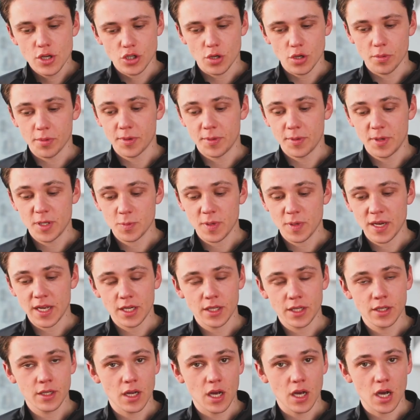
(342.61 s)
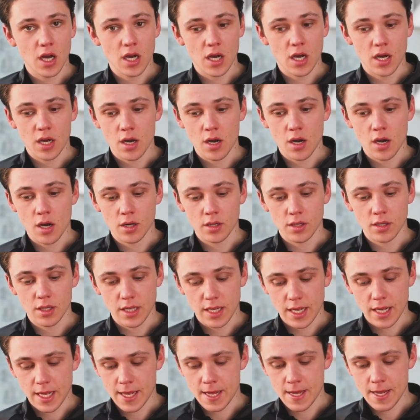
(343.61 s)
So we're going to be splitting our
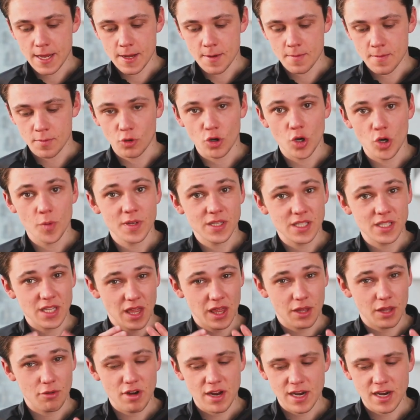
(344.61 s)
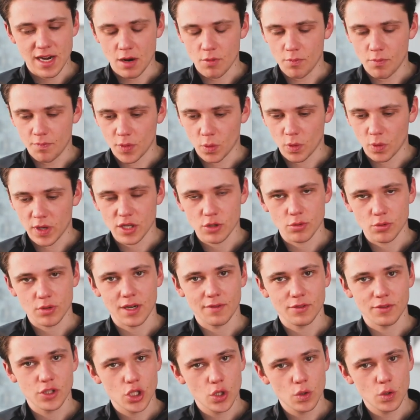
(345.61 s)
group into three now, okay? So we're going
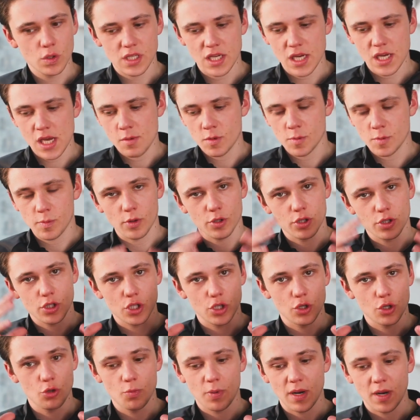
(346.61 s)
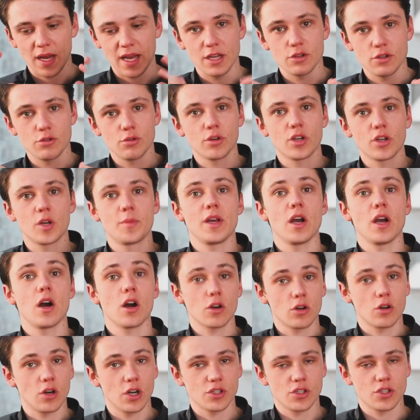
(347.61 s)
to have two teams plus two players who are going to be our
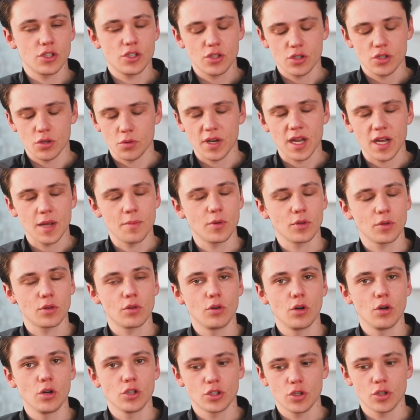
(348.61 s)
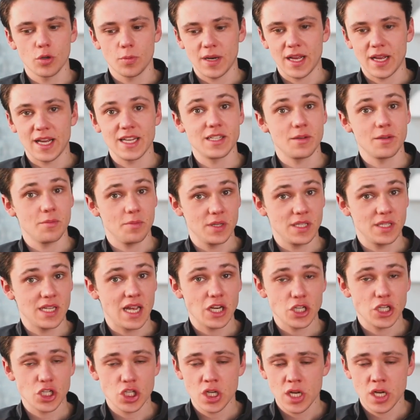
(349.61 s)
crossers, okay? But they're also players in
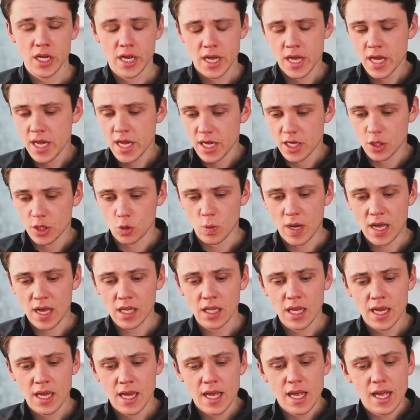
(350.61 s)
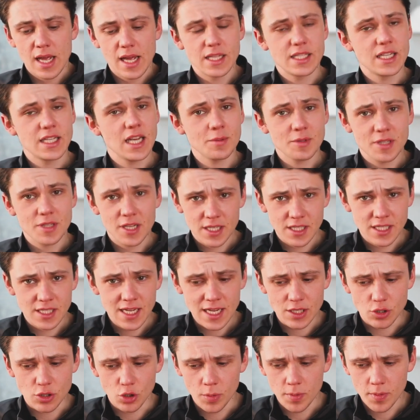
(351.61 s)
possession as well. In terms of the
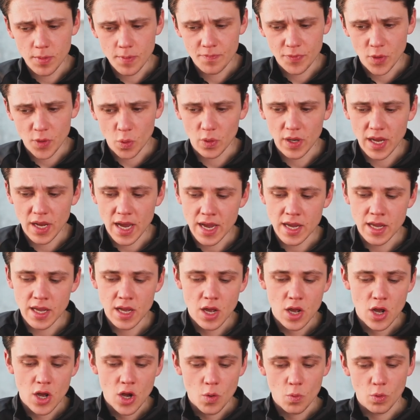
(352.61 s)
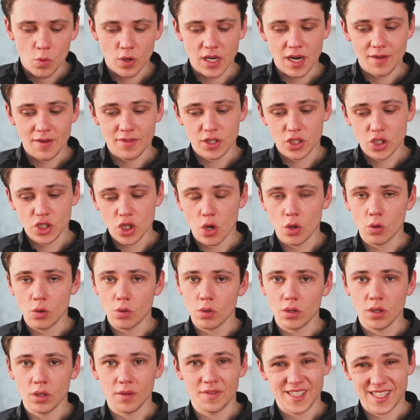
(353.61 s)
setup, okay, we're going to have a
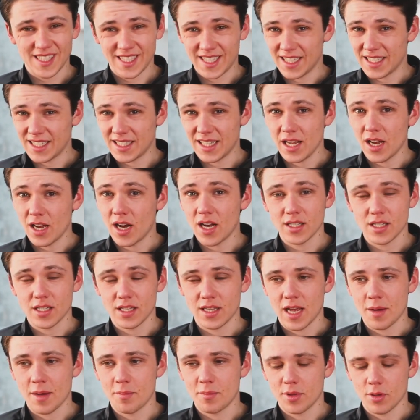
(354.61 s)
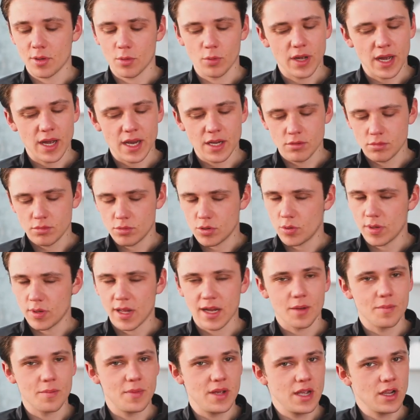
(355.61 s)
total of 60 yards of depth, okay? So
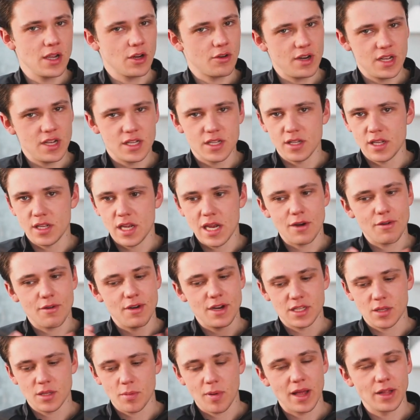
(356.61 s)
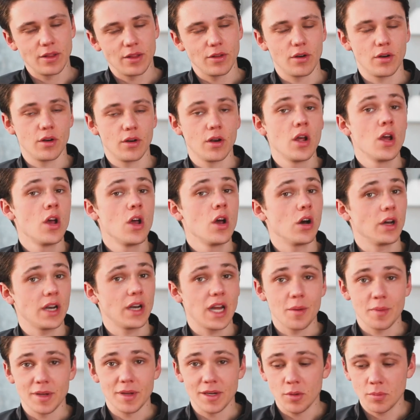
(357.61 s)
that can be increased and decreased depending on
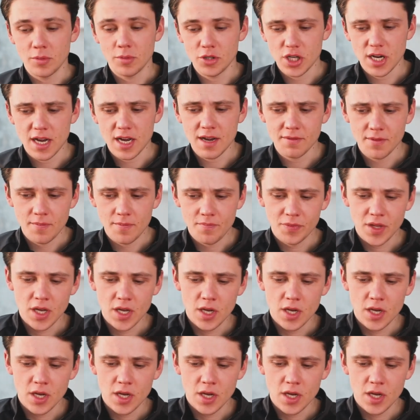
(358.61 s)
how many numbers you have.